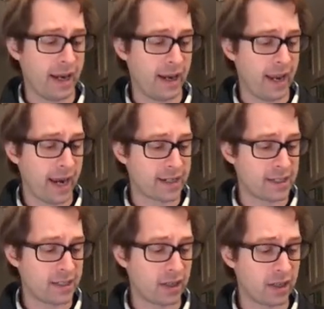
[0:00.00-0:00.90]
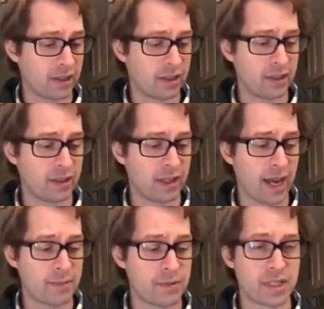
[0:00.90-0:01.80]
acting on the
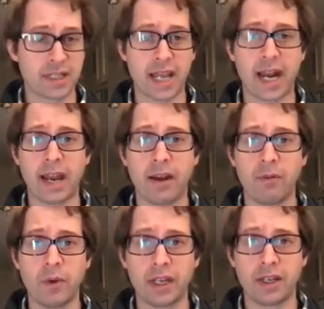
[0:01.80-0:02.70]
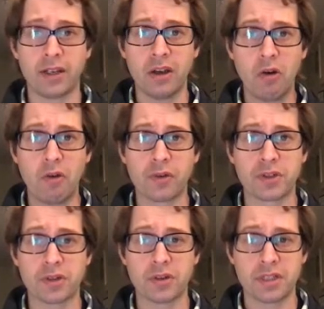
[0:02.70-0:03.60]
object, and we can know for
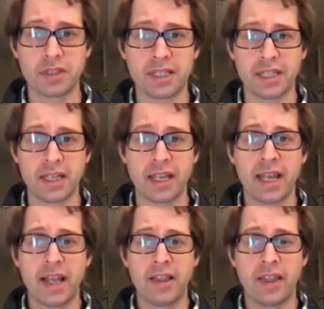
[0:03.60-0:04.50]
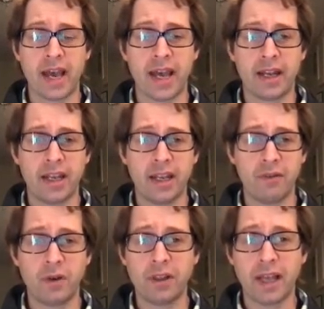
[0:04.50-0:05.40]
certainty that
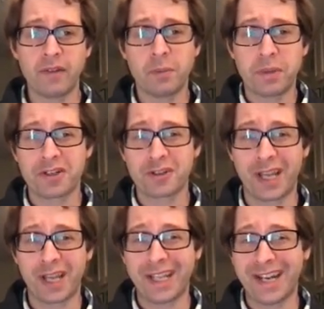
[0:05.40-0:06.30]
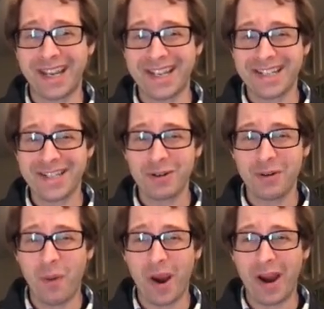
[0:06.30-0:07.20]
if we left the picture like it is,
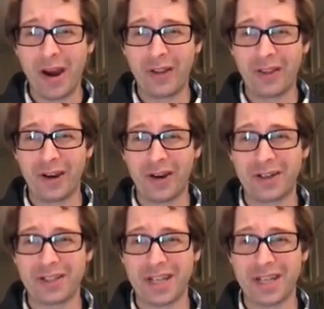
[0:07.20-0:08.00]
where there's